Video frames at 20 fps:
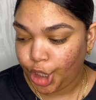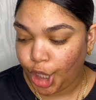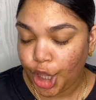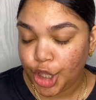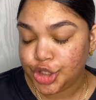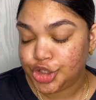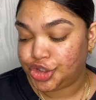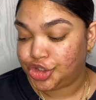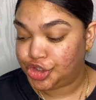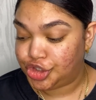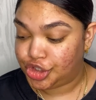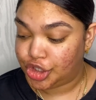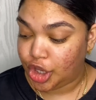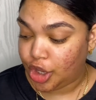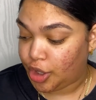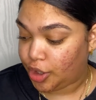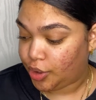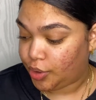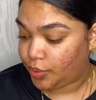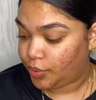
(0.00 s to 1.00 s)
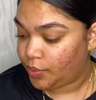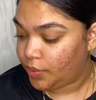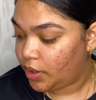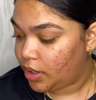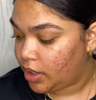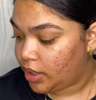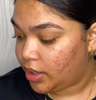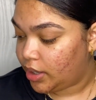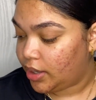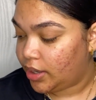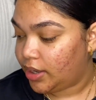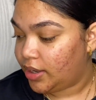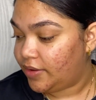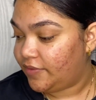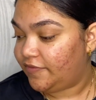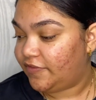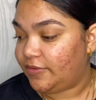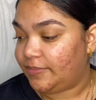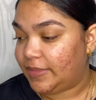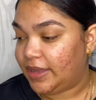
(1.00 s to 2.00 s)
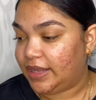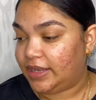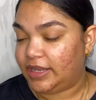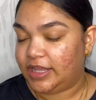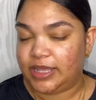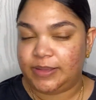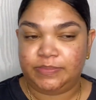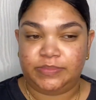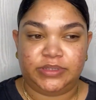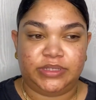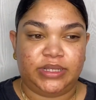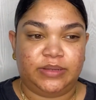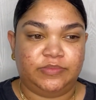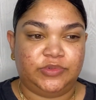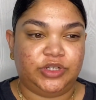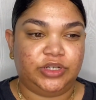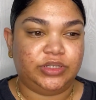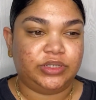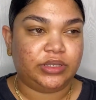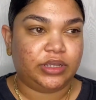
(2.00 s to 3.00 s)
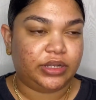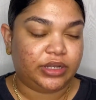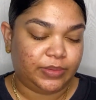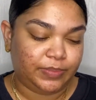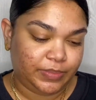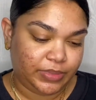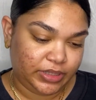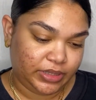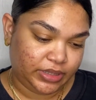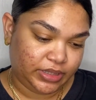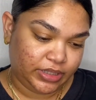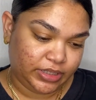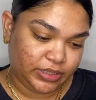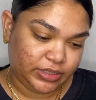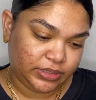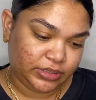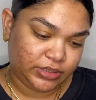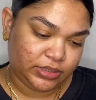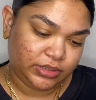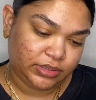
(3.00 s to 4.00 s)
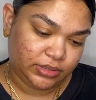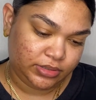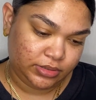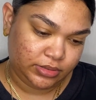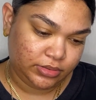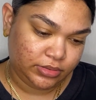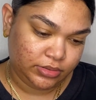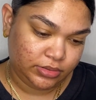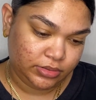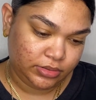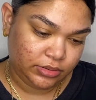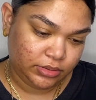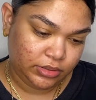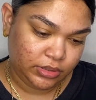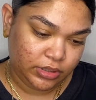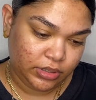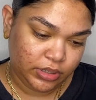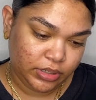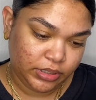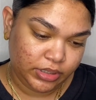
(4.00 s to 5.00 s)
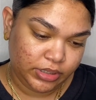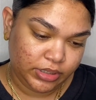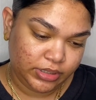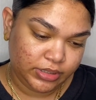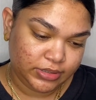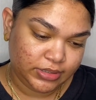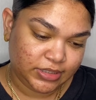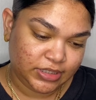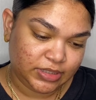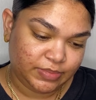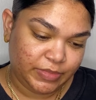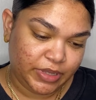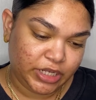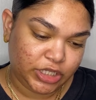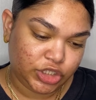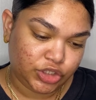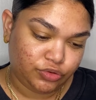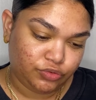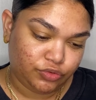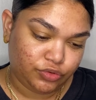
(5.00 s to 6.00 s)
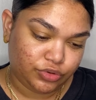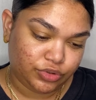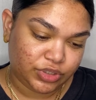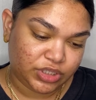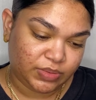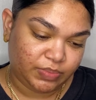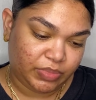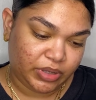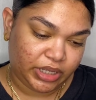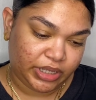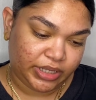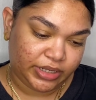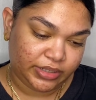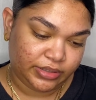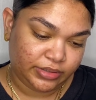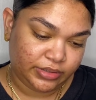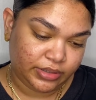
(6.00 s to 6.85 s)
so for my lips, I'm just gonna put this Smith's Rosebud